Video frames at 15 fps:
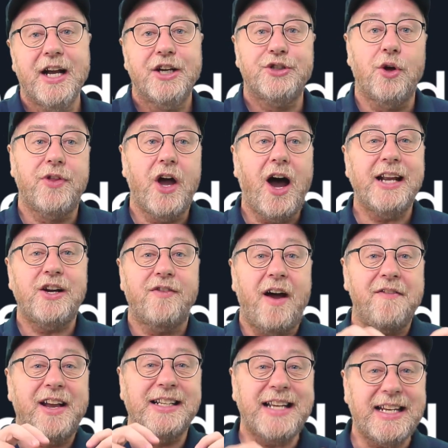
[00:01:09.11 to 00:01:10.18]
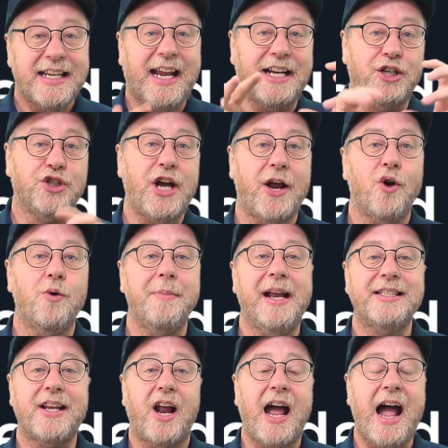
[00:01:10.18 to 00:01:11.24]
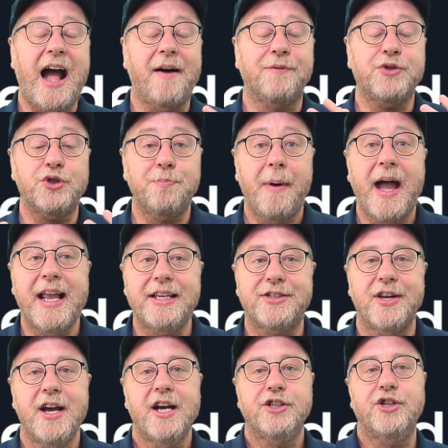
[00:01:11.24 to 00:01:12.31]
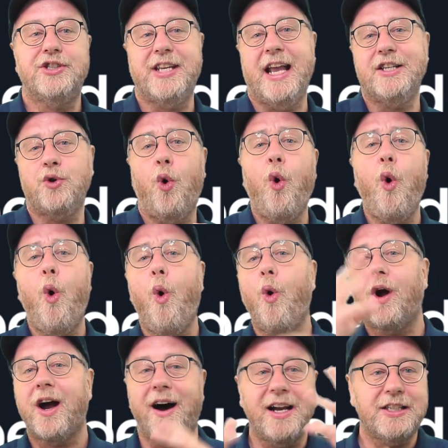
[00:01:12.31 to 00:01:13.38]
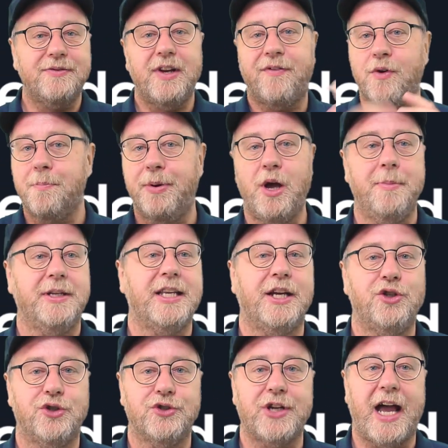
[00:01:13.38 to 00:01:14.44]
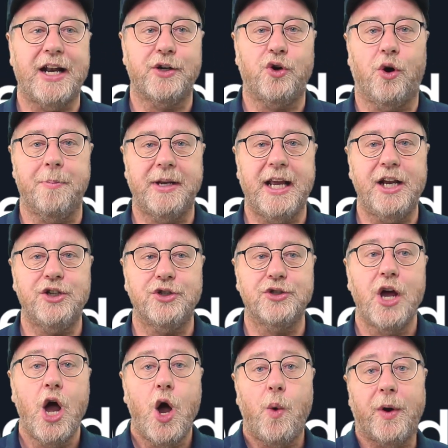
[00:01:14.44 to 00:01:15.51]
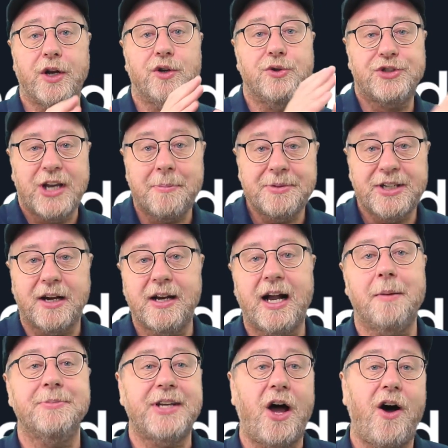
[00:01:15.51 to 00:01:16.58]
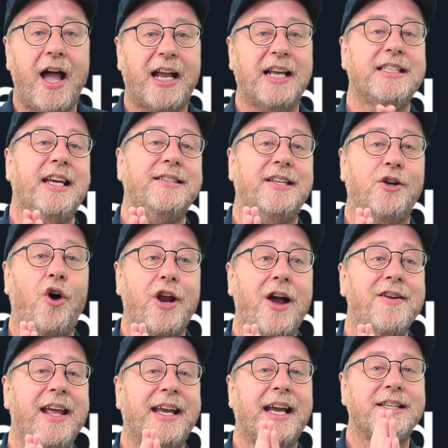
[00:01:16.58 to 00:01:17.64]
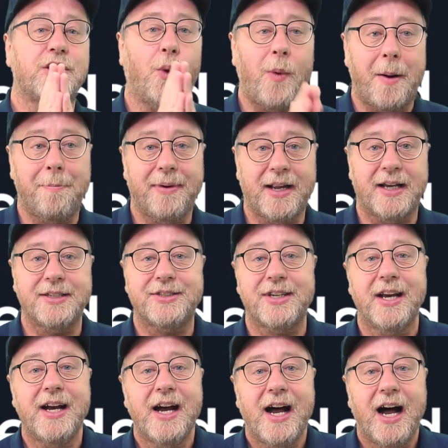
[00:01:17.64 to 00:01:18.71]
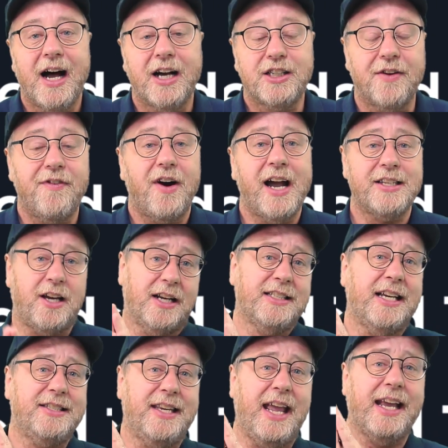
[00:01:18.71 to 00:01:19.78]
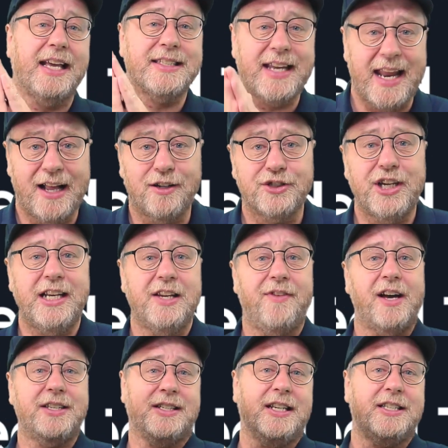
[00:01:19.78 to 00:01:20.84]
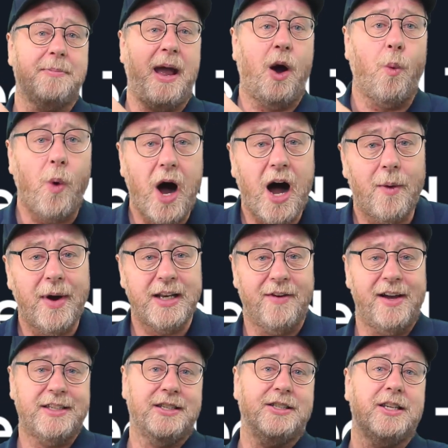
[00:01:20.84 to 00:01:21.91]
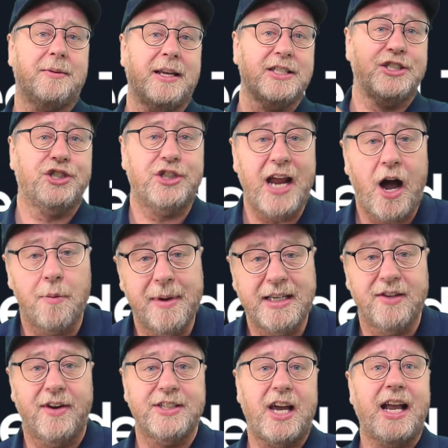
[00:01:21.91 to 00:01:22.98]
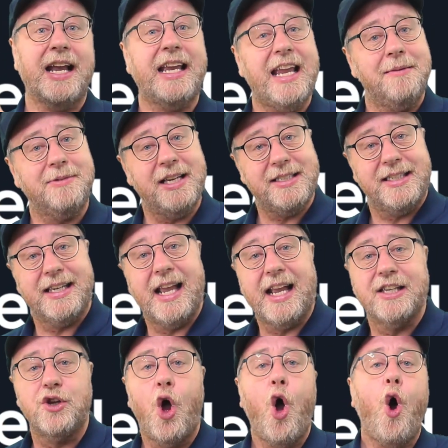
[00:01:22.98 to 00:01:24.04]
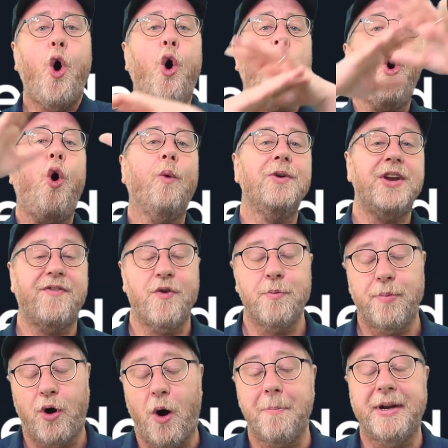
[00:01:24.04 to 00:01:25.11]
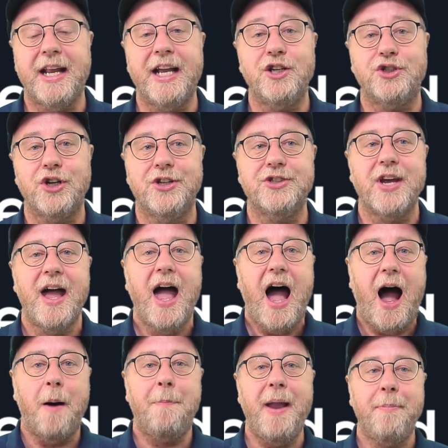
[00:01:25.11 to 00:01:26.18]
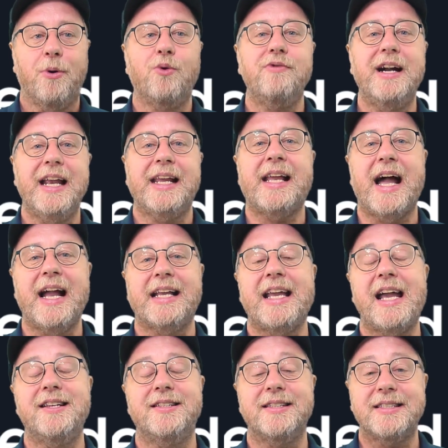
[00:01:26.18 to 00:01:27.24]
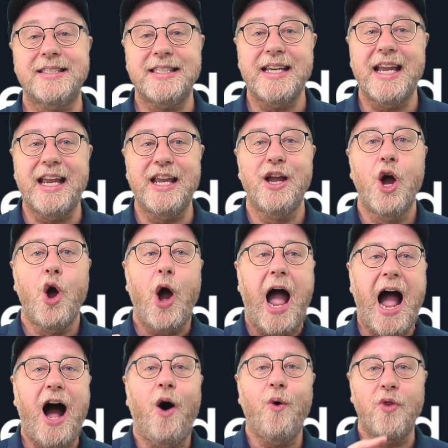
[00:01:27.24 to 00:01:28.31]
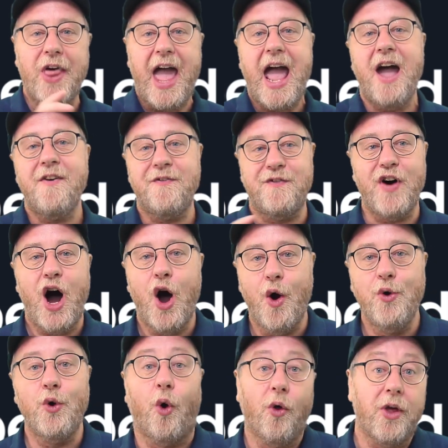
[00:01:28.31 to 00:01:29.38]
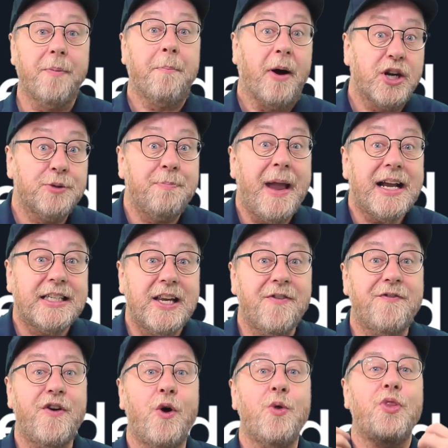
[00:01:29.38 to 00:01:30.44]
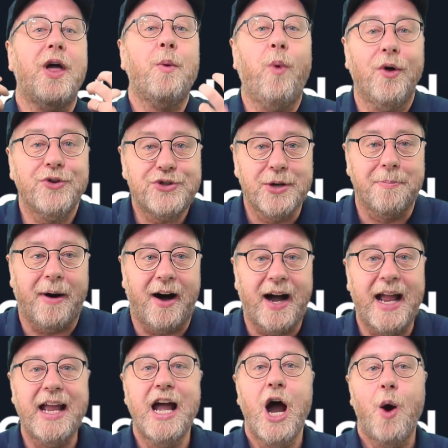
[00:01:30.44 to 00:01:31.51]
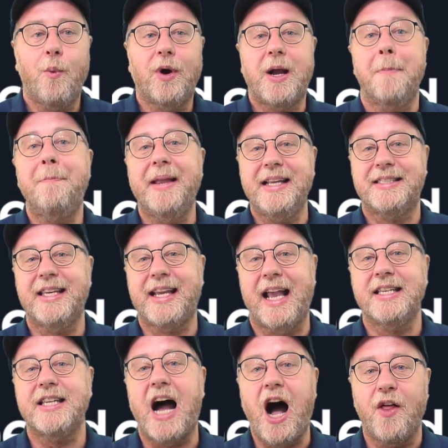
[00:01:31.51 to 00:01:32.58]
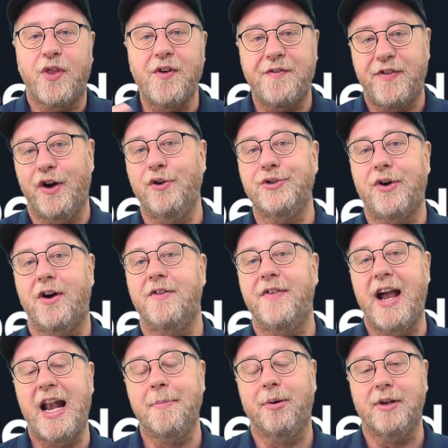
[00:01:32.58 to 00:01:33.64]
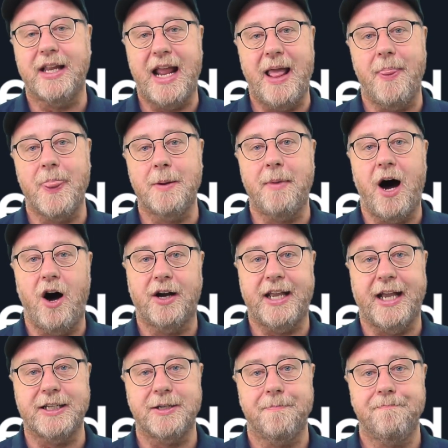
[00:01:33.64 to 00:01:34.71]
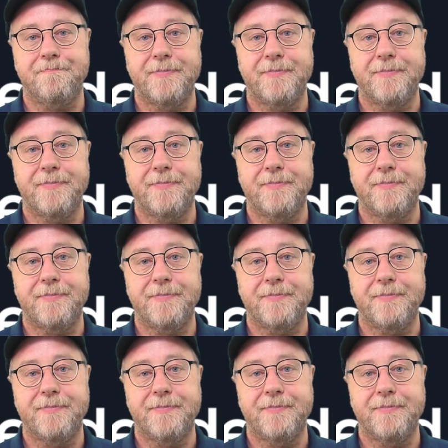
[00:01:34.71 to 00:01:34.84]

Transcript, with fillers: So the idea of having a dedicated channel means that I have space to test all kinds of different permutations and combinations. When a new Samsung comes out, I can test it not only against a OnePlus Uh, device, I can test it against an L G device, I can test it against a Huawei device, I can test it against a Xiaomi device. I can keep testing it against all the different combinations, and people really can get to see how their phone or the prospective phone they want to buy competes against other phones that are available in the market.